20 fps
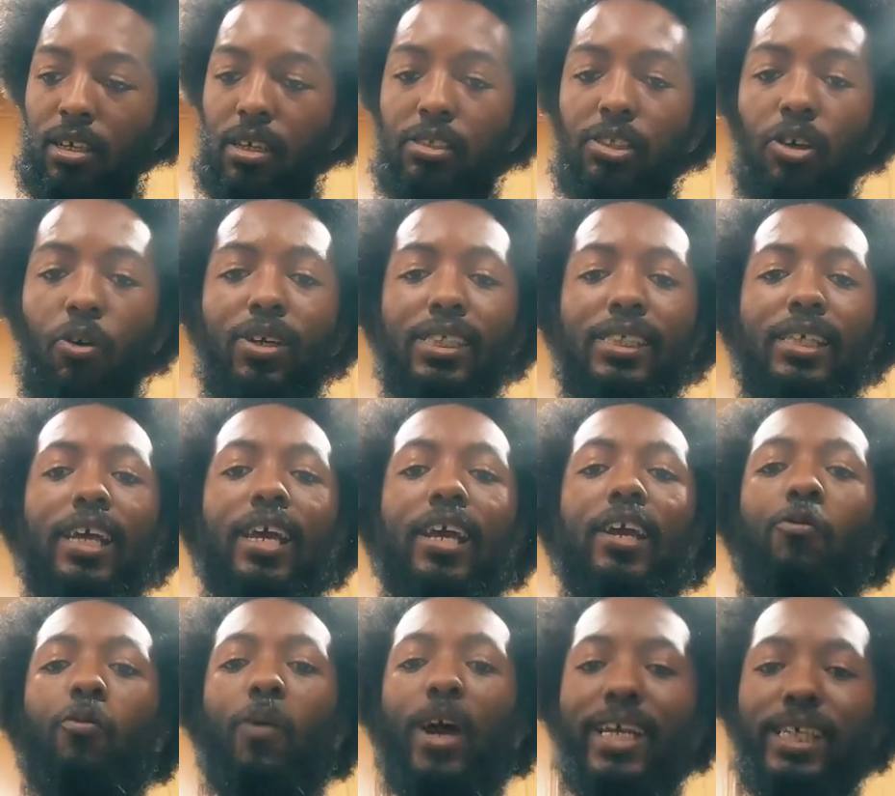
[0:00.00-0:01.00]
So it's
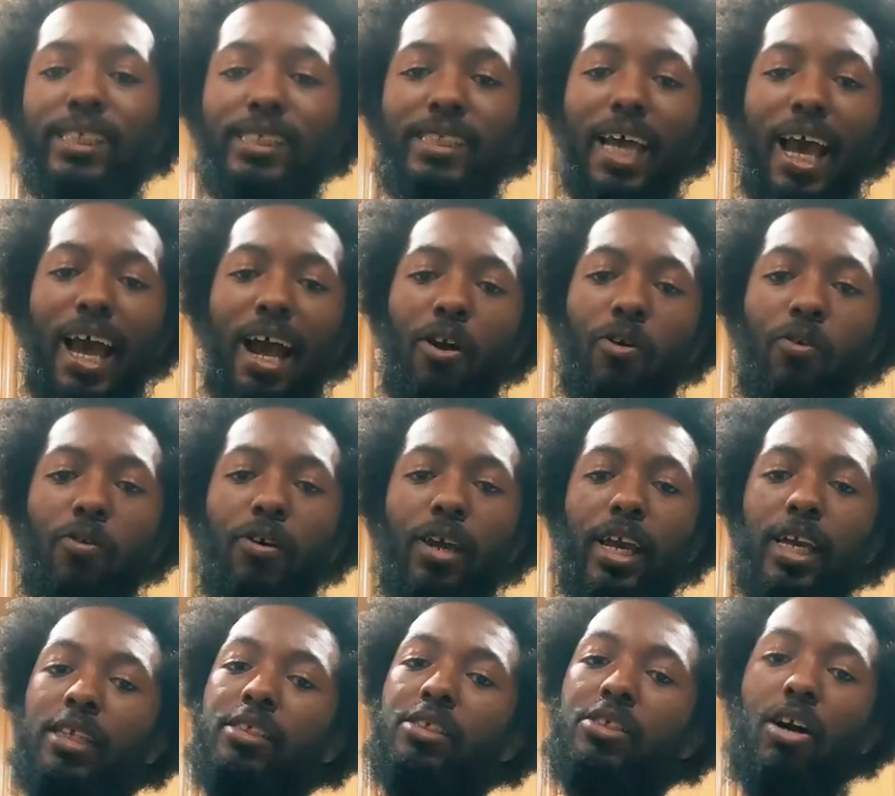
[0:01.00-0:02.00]
getting waste out,
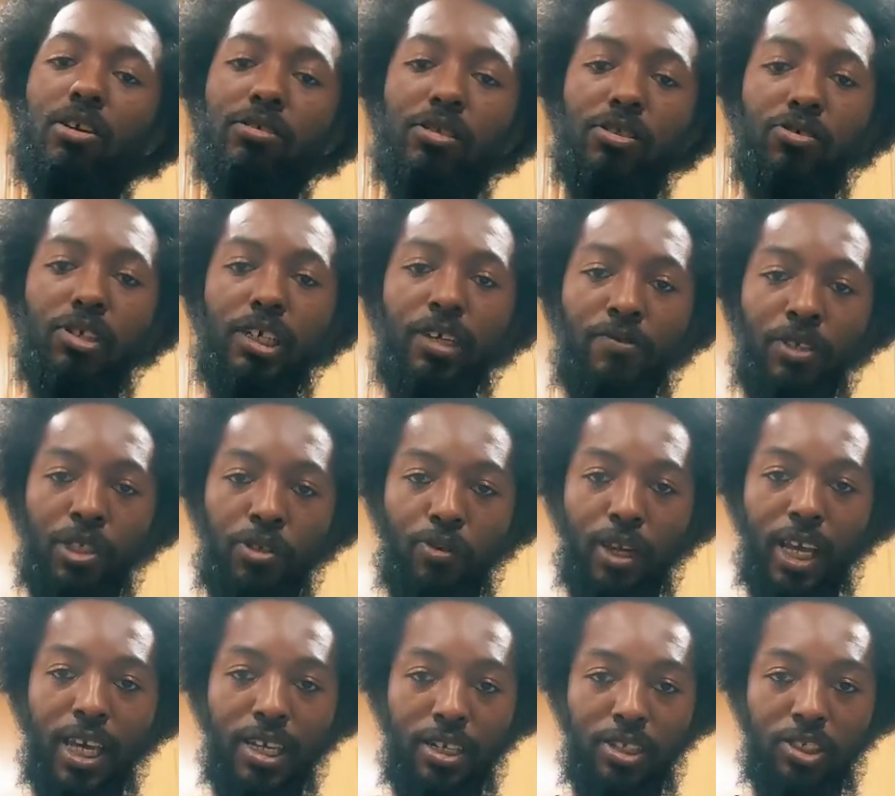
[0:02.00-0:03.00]
and it's also giving
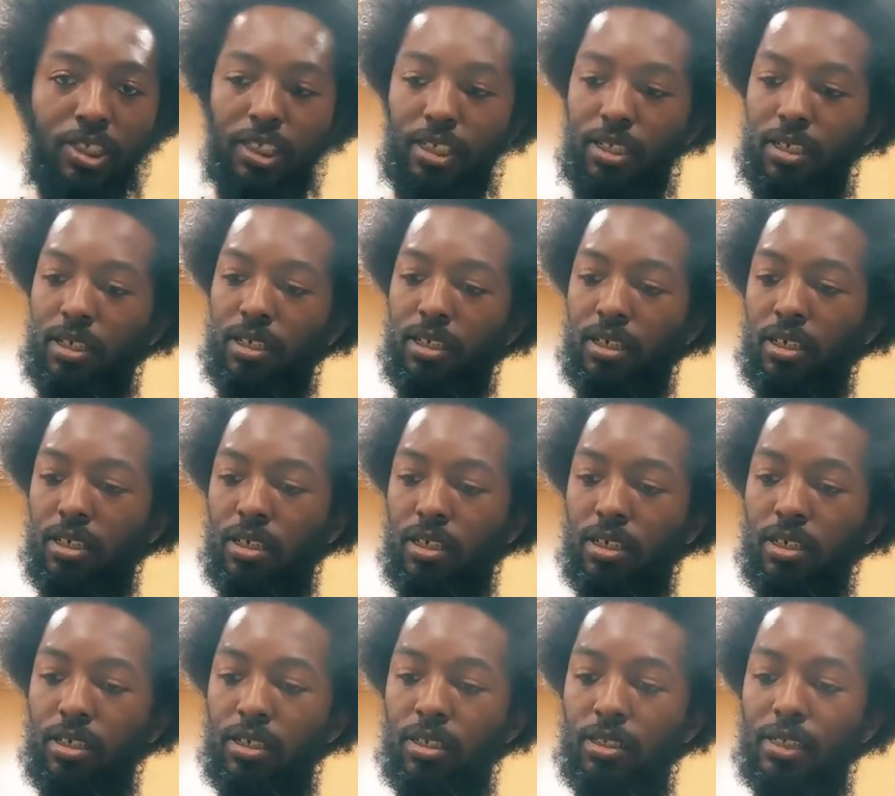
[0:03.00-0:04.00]
you energy.
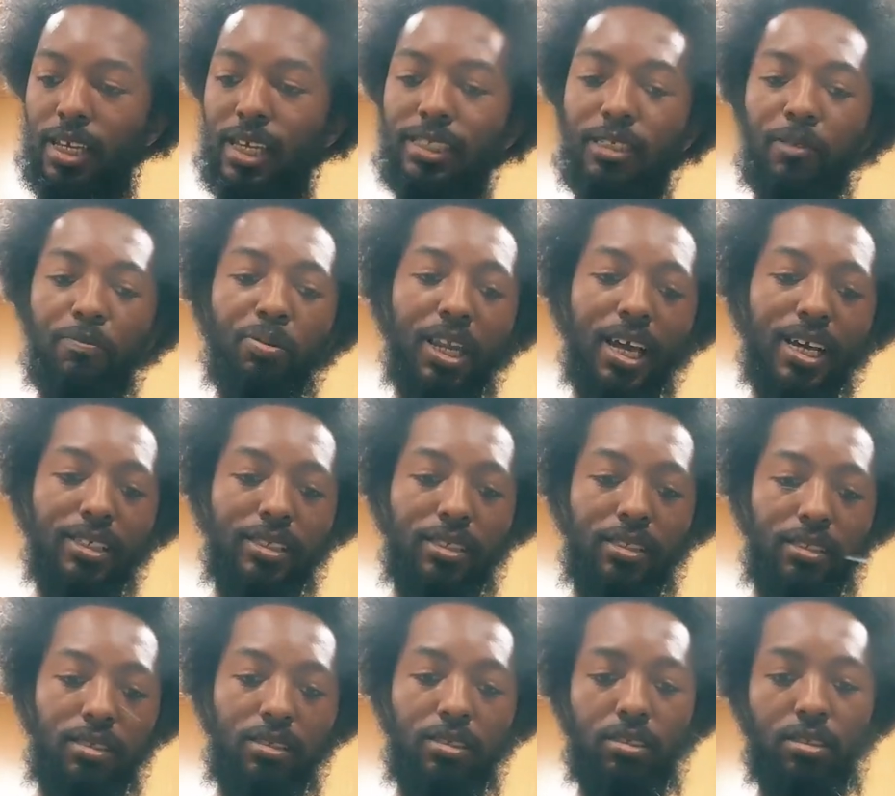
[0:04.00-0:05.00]
That's a
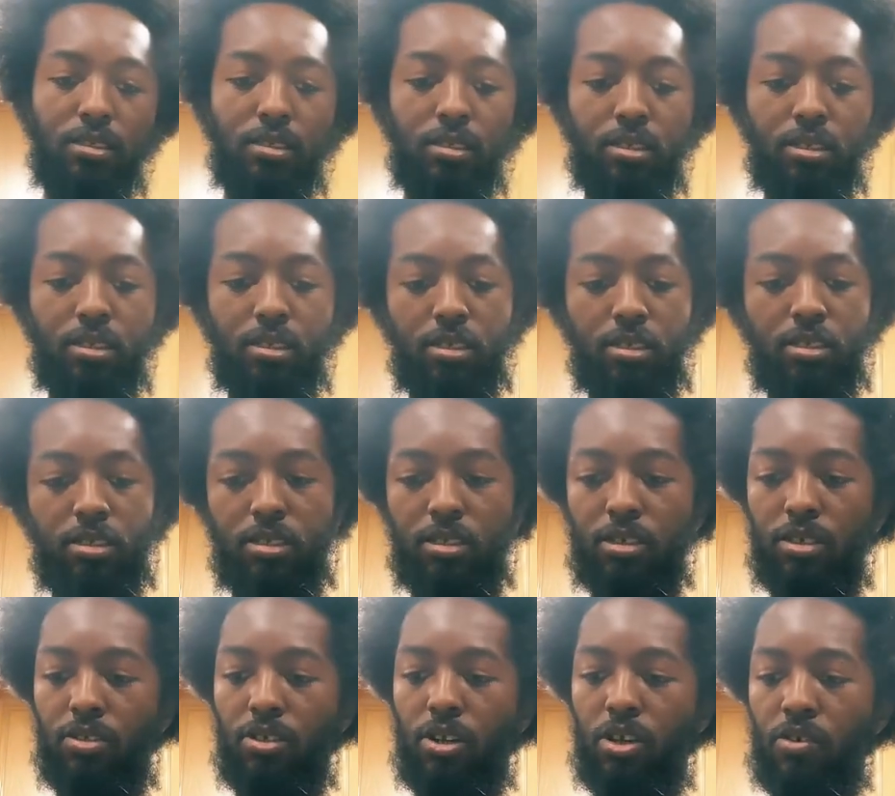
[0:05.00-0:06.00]
plus,
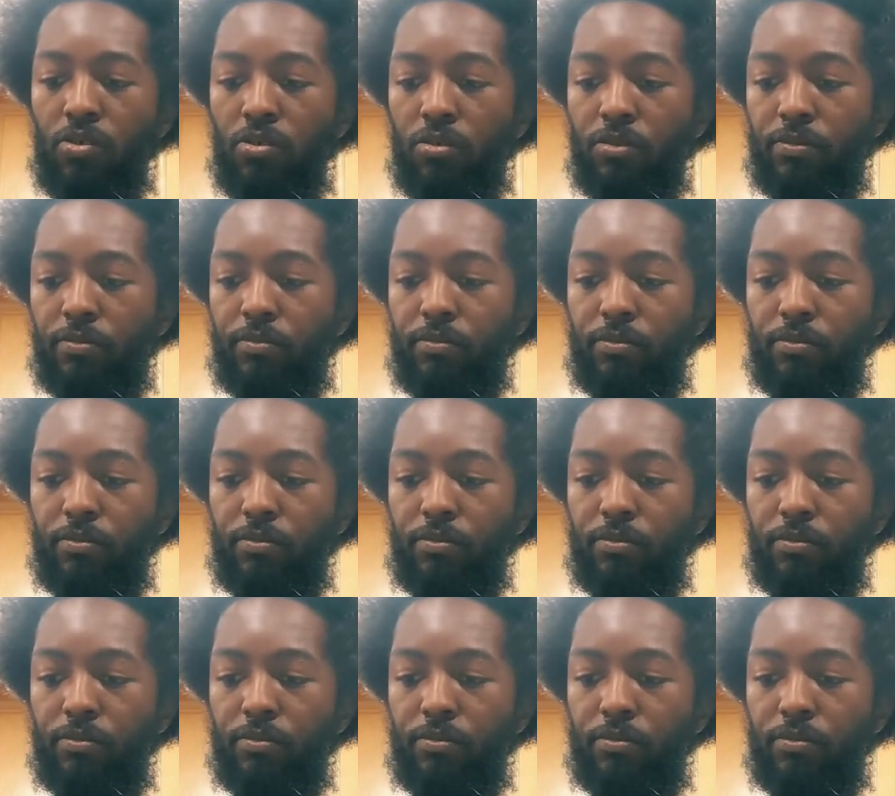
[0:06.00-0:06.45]
you know?